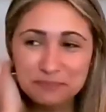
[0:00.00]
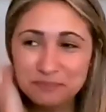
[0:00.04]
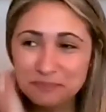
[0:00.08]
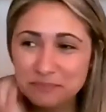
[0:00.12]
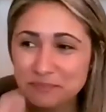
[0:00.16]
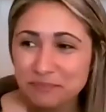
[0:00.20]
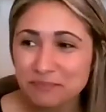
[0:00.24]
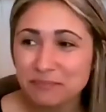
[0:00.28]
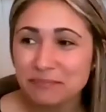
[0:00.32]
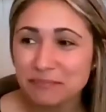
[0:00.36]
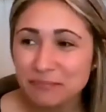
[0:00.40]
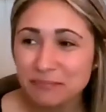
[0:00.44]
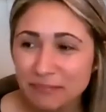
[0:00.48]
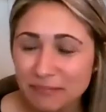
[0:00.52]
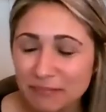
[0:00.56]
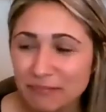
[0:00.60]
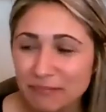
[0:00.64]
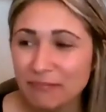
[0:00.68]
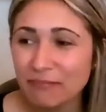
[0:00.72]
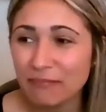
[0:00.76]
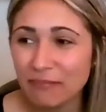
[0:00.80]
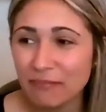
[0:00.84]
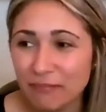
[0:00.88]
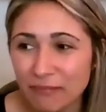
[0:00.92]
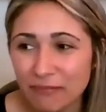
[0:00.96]
So, so it's
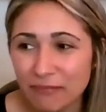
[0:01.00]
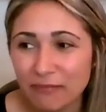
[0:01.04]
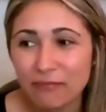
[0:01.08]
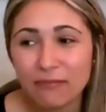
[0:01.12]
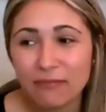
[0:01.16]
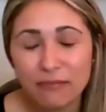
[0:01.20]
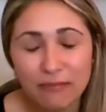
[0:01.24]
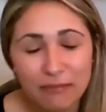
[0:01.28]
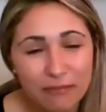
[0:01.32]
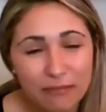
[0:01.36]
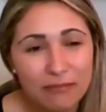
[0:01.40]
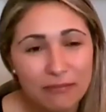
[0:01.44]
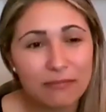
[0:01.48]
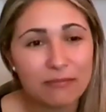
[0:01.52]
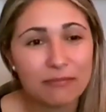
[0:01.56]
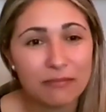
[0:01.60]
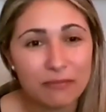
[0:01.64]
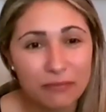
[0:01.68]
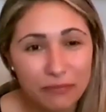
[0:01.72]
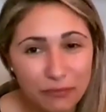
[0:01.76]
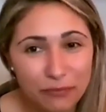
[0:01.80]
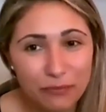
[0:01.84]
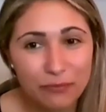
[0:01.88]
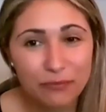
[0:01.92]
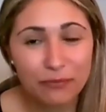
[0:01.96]
oh, a slowly
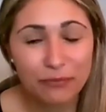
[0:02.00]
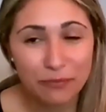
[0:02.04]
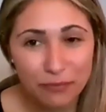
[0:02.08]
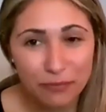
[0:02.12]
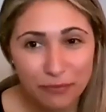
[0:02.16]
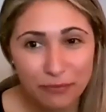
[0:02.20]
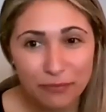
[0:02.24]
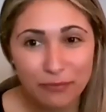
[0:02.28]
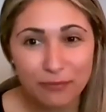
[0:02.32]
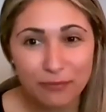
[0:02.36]
graduation